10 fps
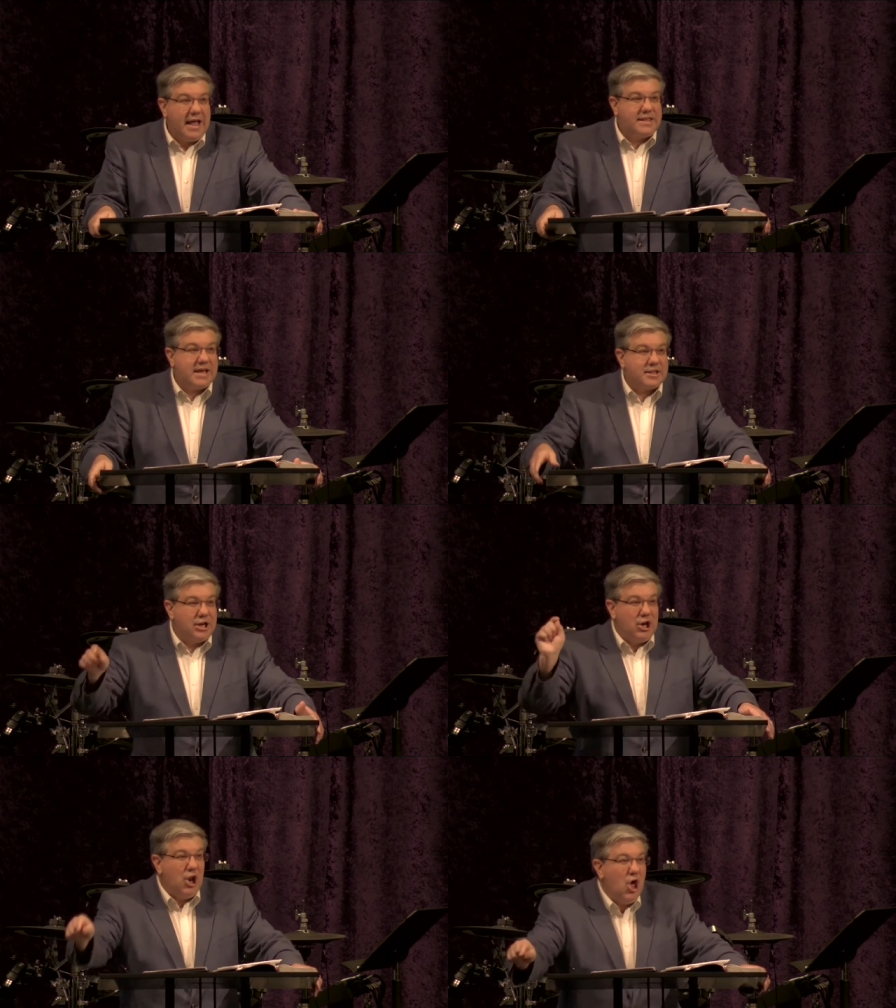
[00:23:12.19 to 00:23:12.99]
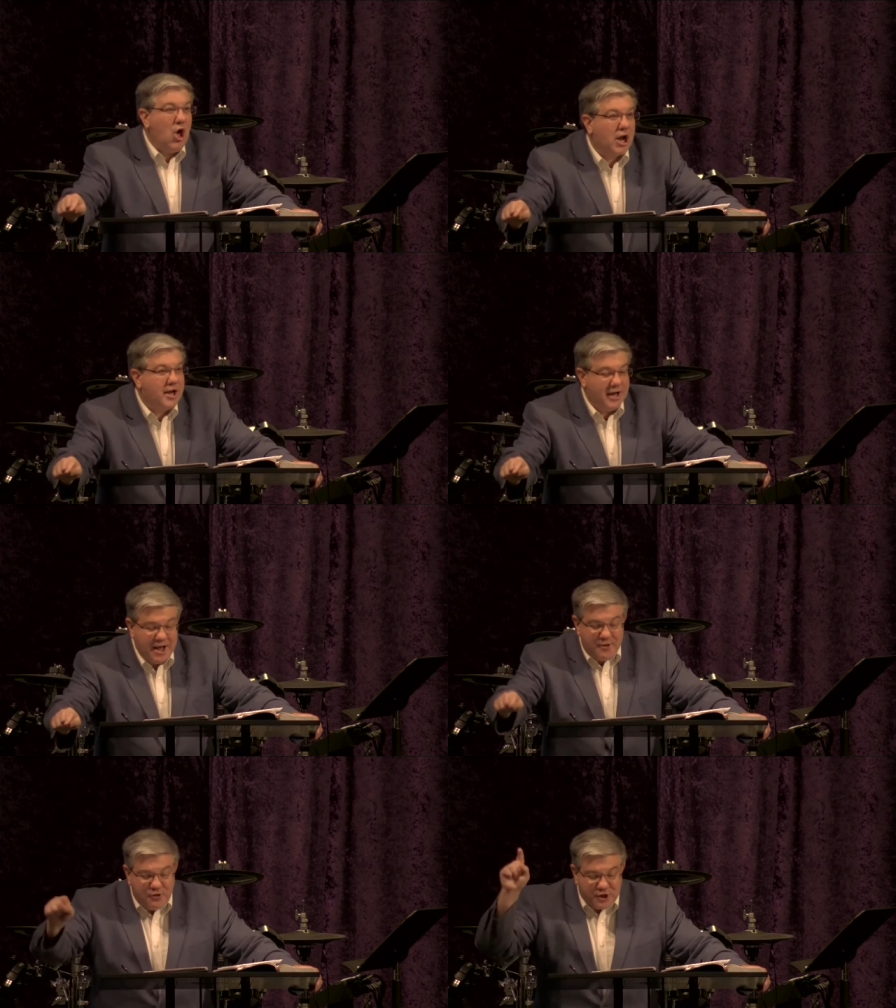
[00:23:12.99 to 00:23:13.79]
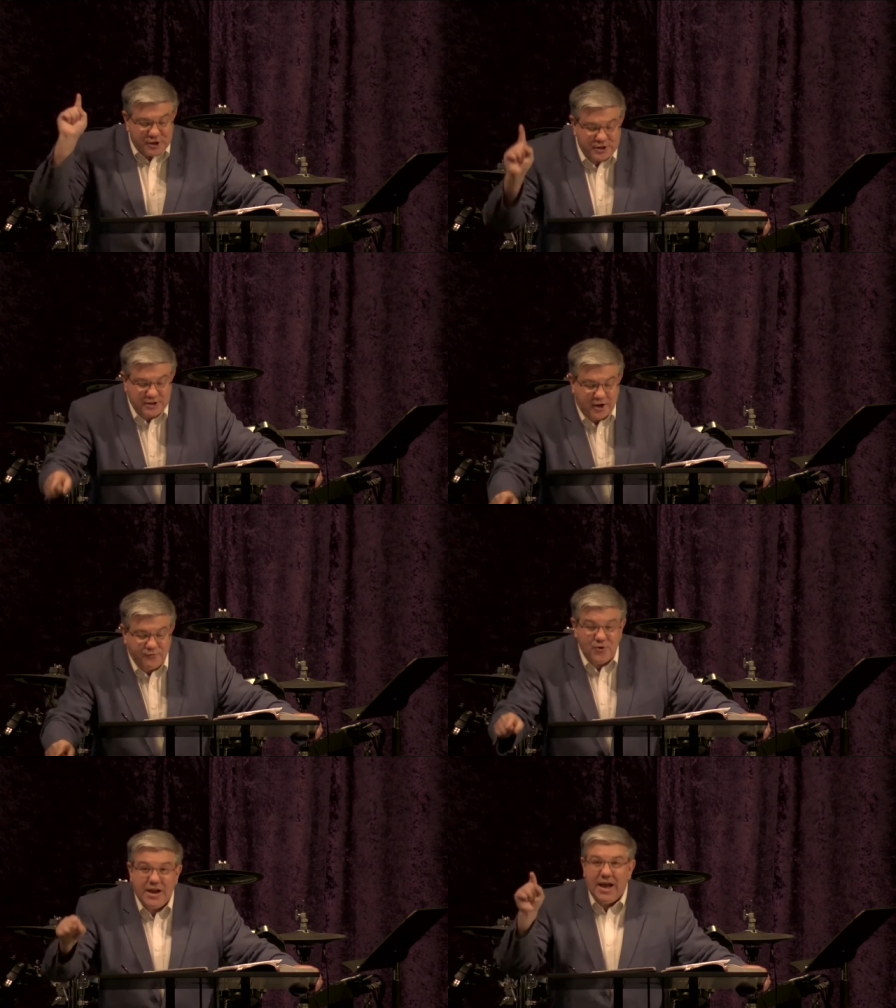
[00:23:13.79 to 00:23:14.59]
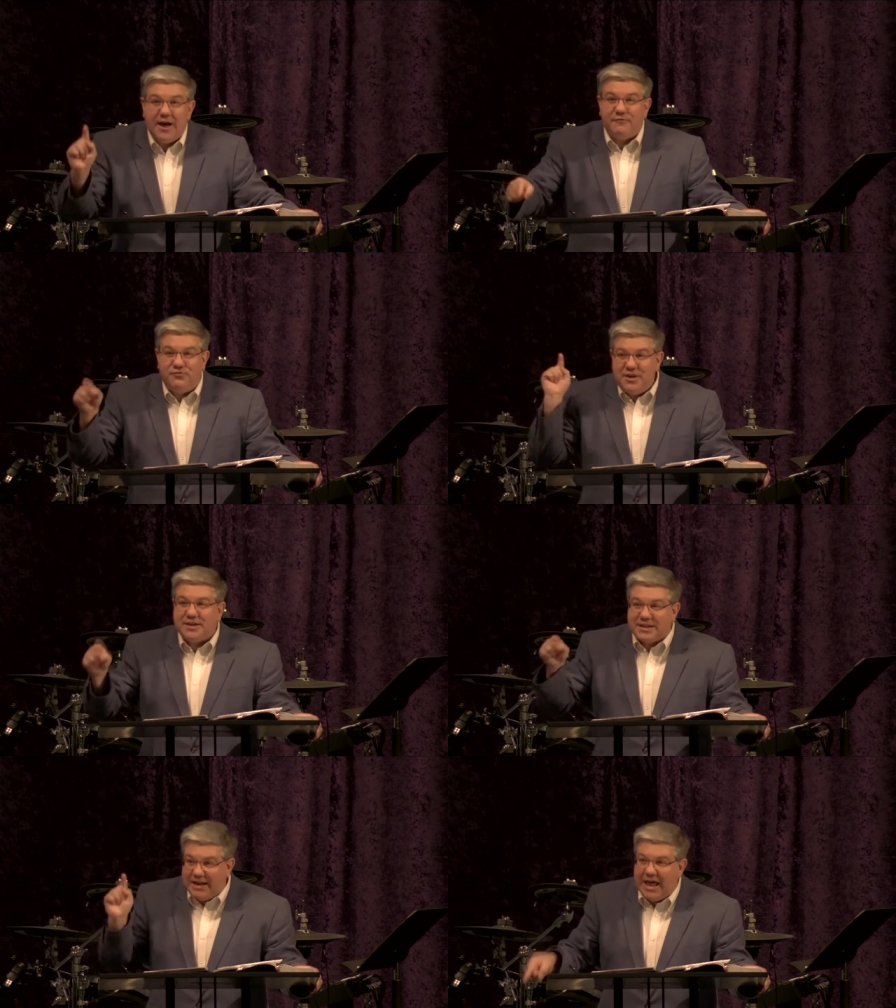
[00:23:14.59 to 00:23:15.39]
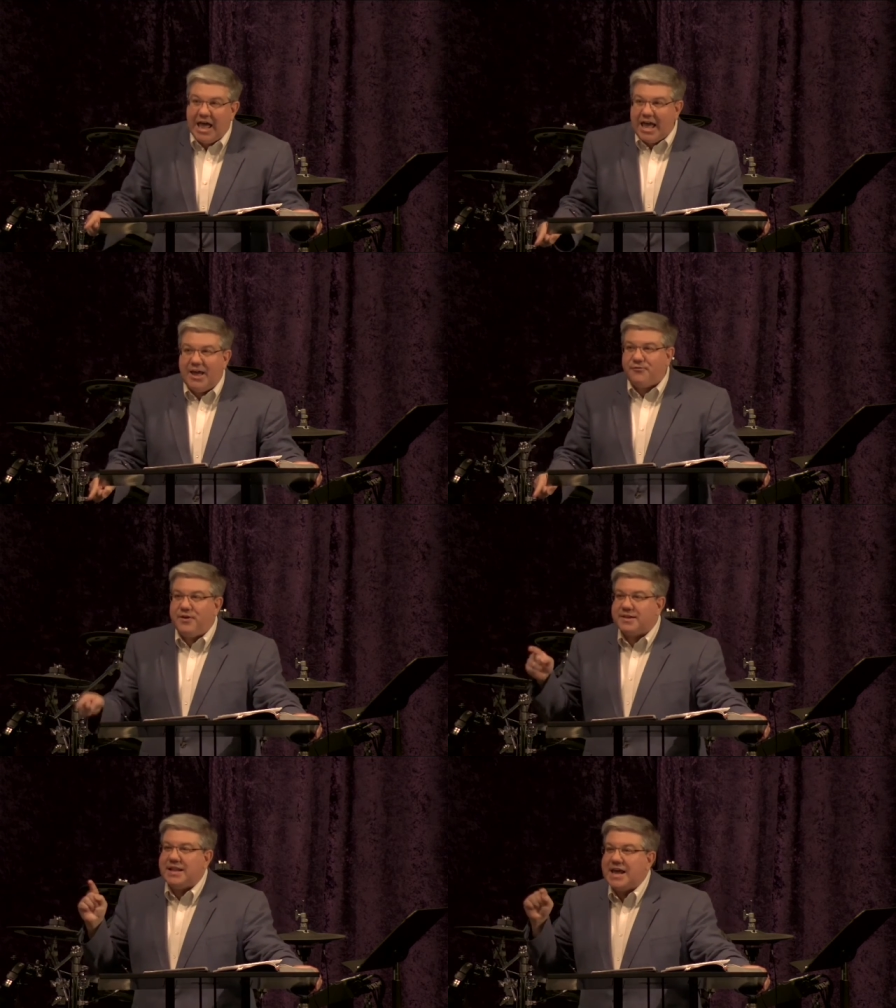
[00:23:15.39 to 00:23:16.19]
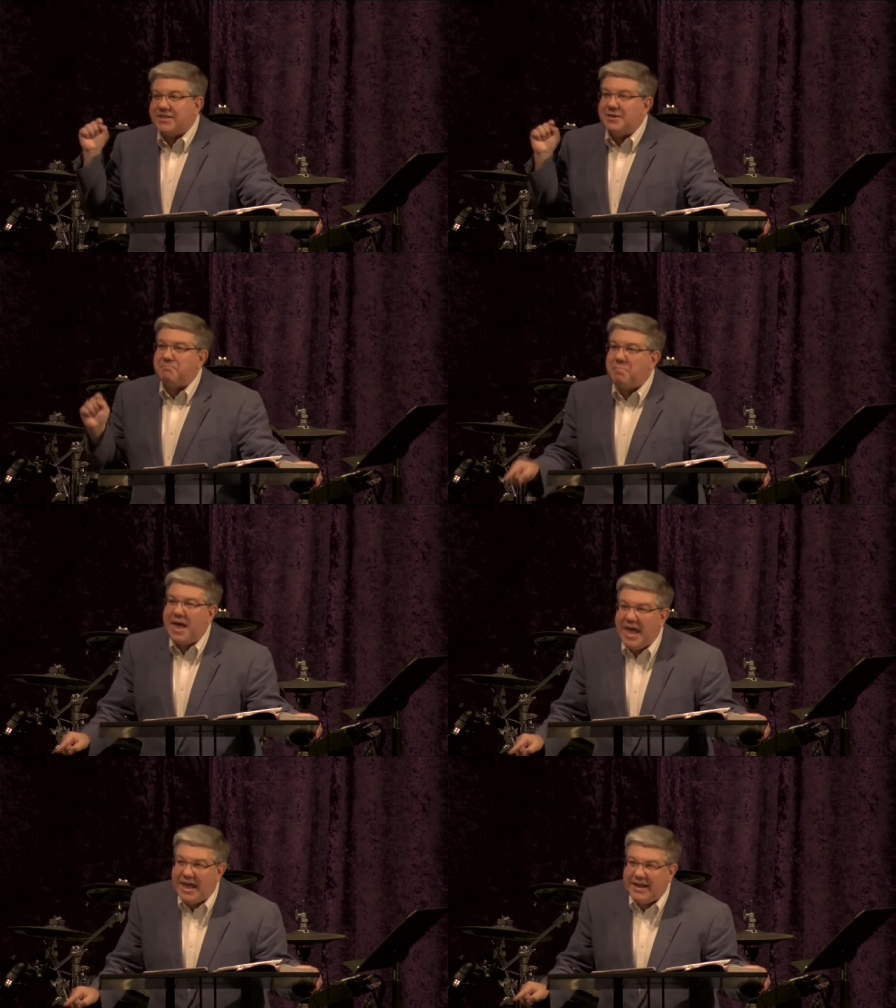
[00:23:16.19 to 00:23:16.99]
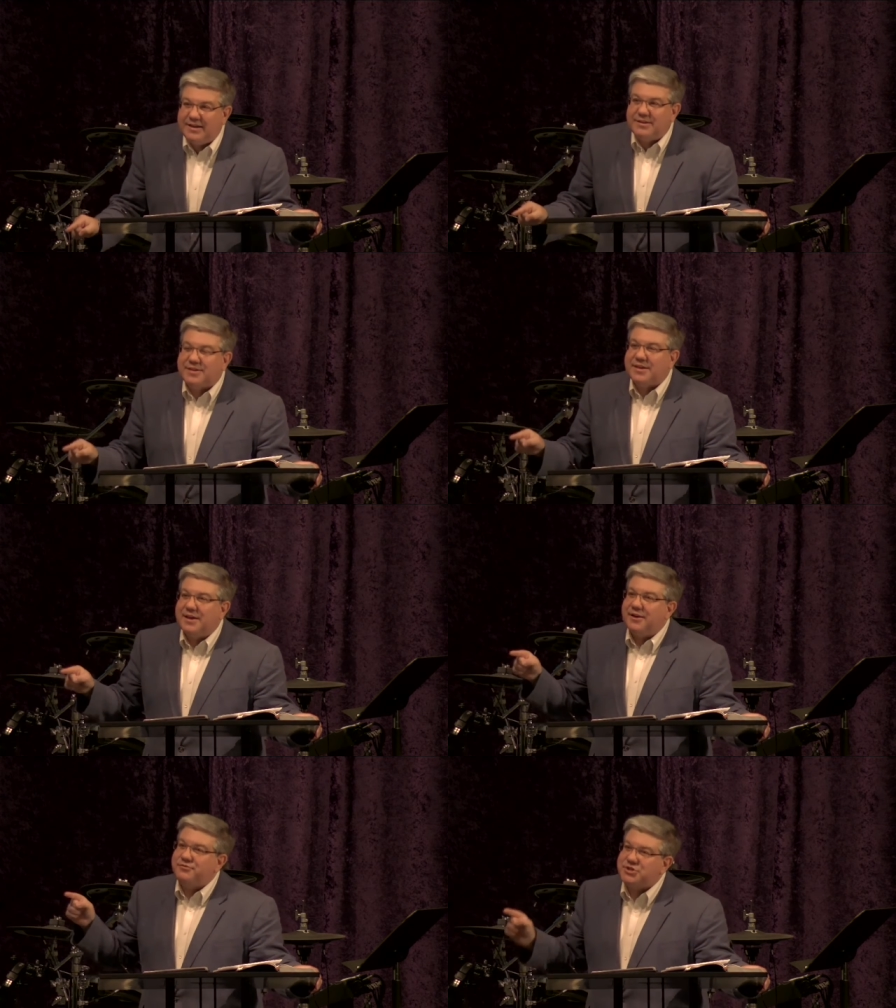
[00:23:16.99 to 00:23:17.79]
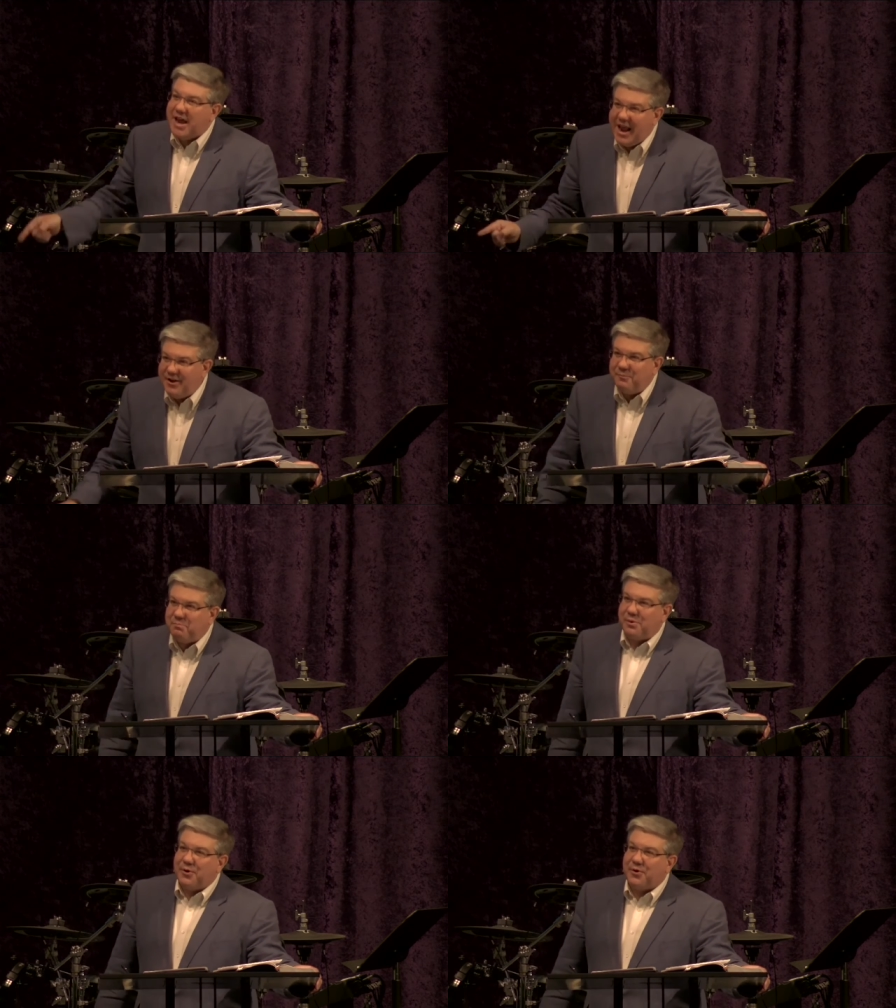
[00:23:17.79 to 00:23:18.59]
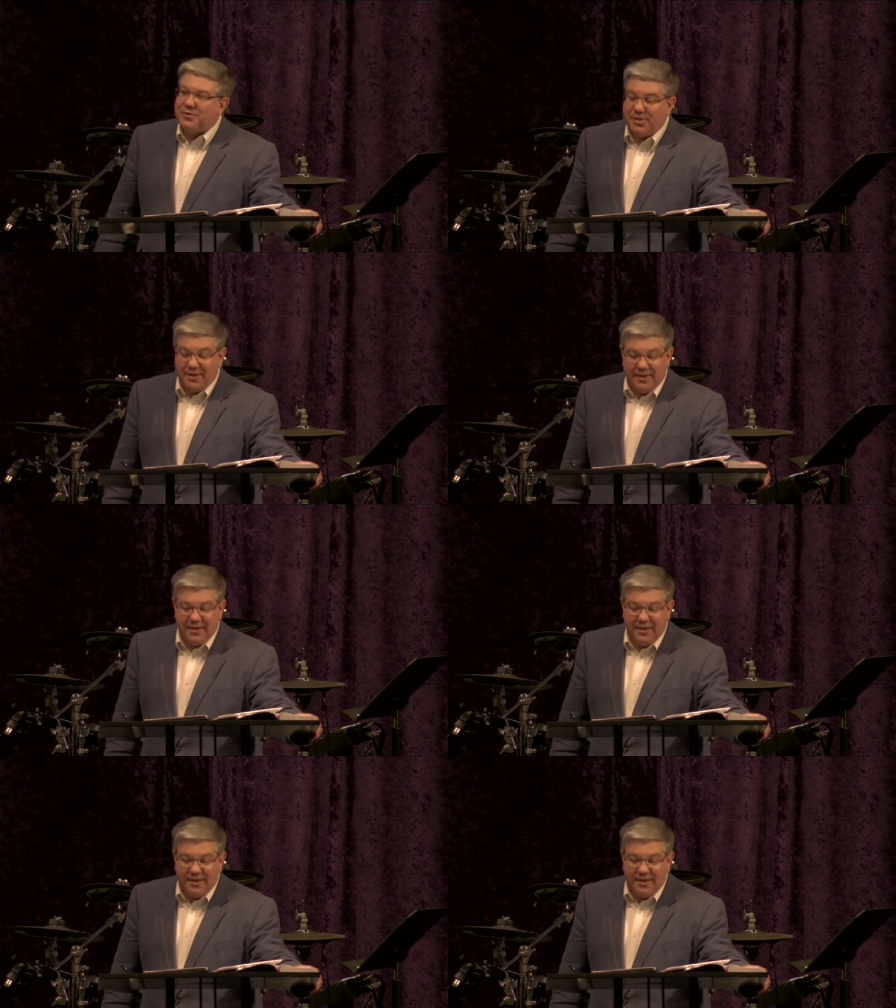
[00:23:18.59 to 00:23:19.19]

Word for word: He says, look, the suffering of this life is like the pains of childbirth.